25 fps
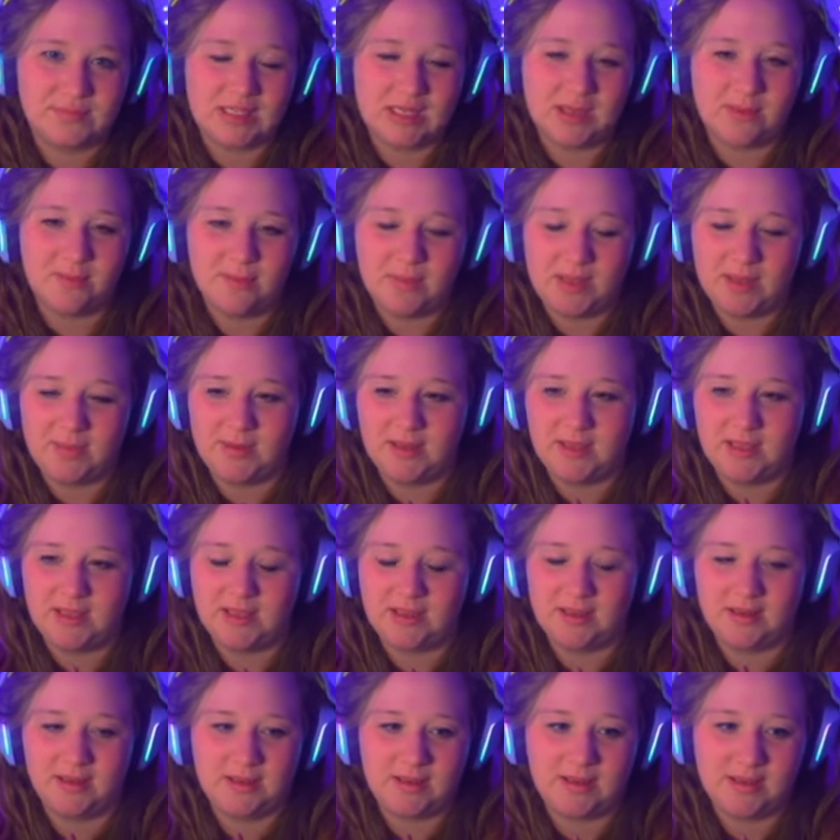Maybe
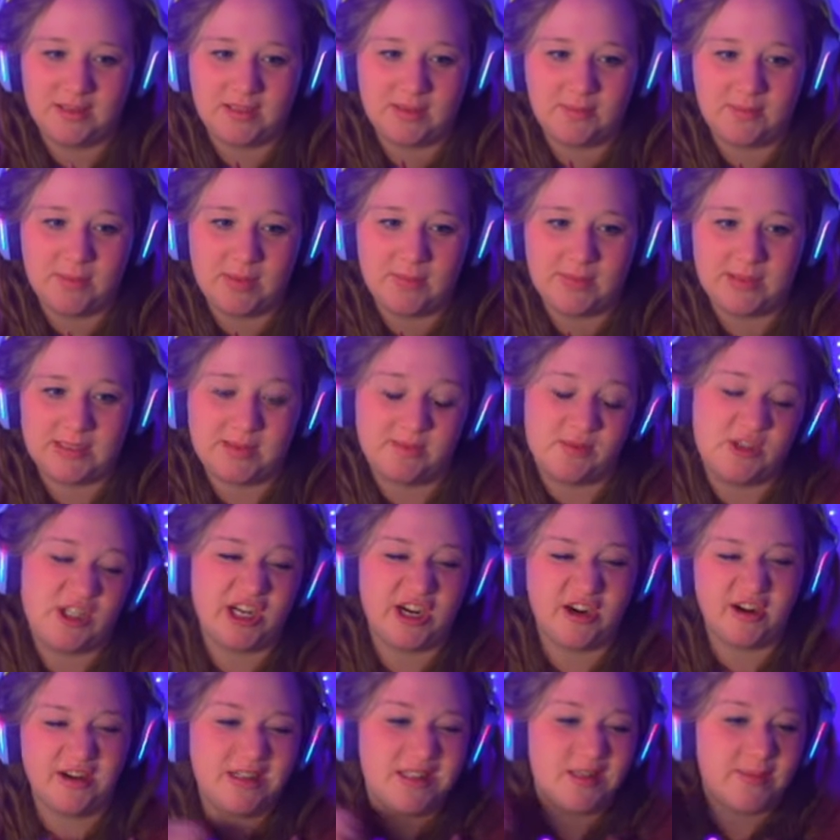maybe some
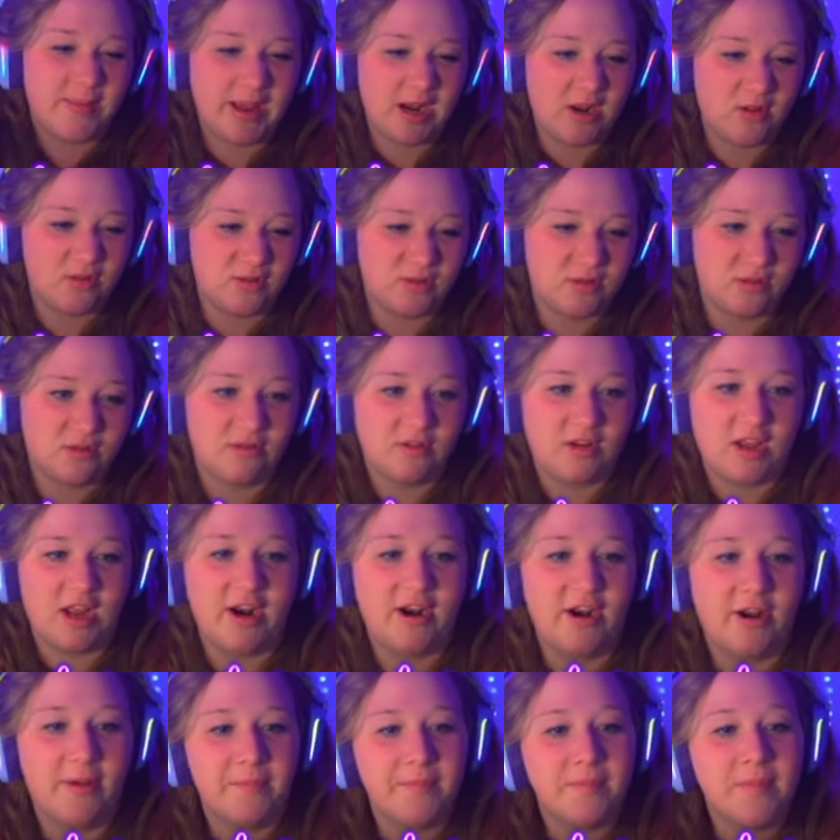cherry tomatoes. I
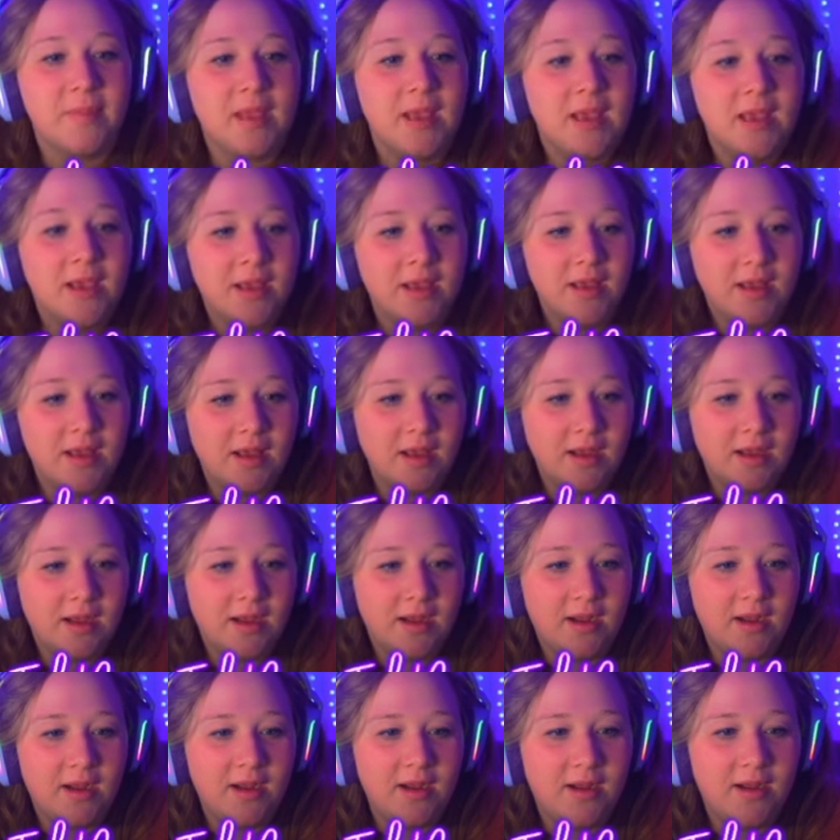don't know.
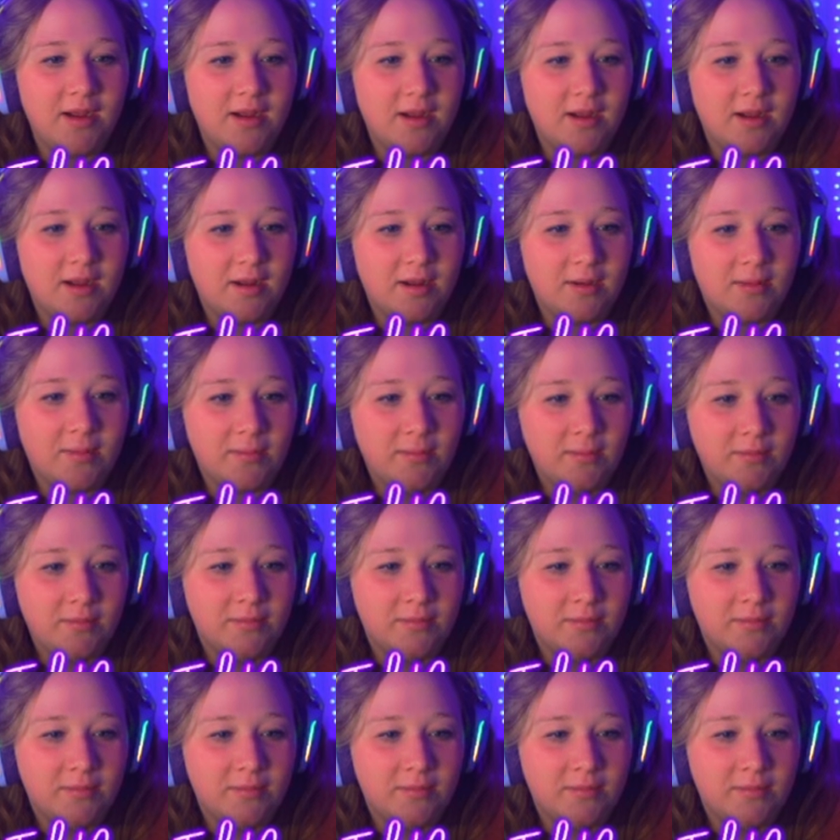Um